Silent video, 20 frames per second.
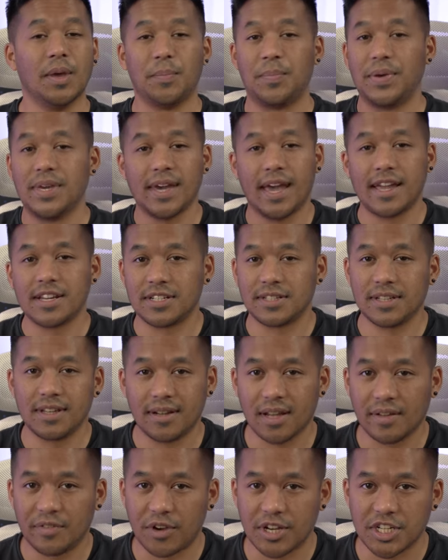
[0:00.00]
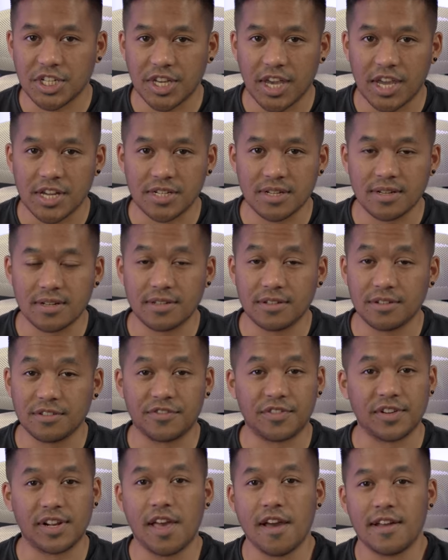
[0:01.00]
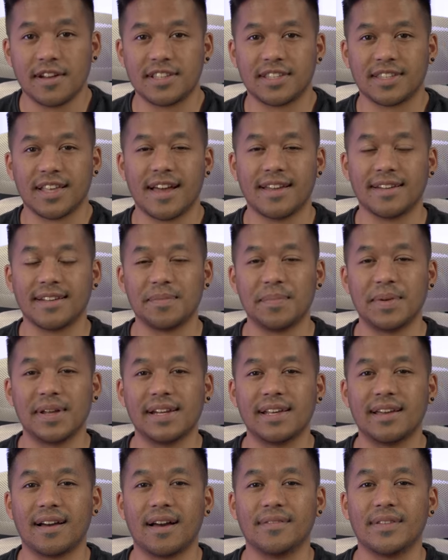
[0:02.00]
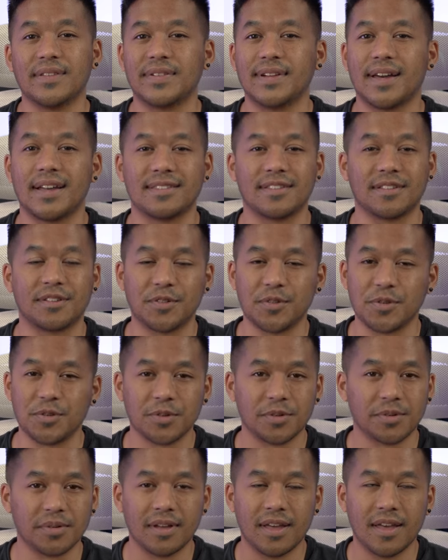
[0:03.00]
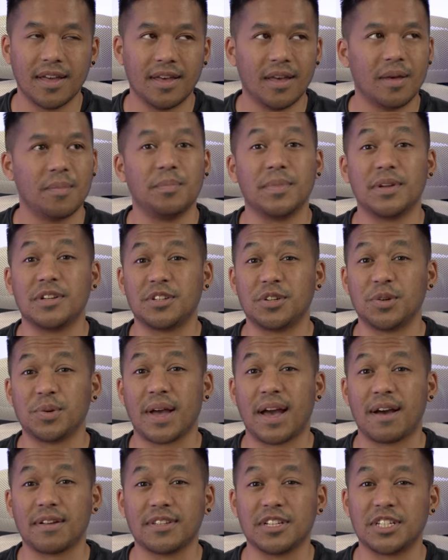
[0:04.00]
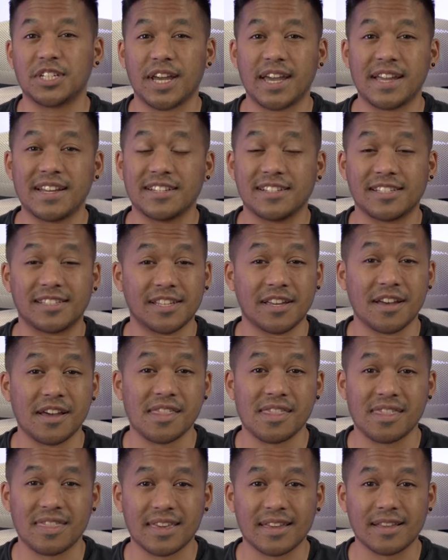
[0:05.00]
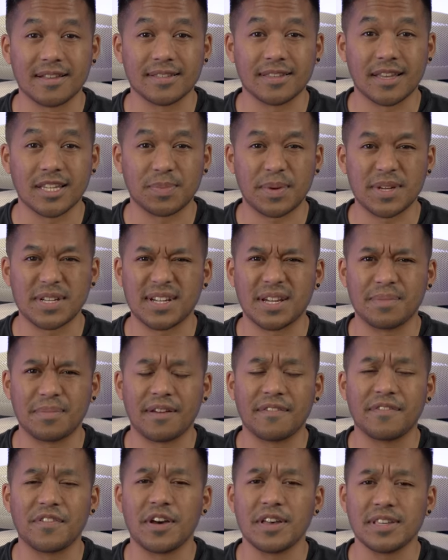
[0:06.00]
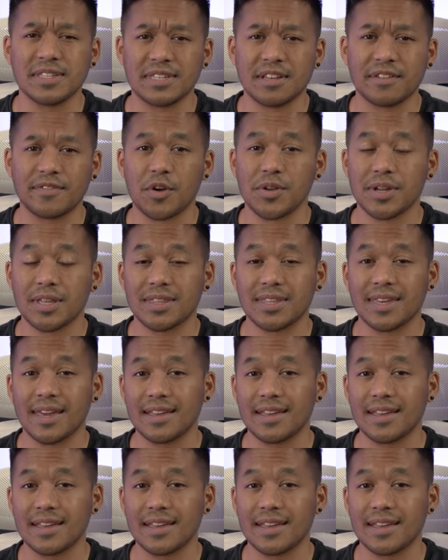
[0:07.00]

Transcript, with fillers: PhD level education to fully understand. Admittedly, I've even had to Google mid-shoot how to change certain things, especially in my first year of owning the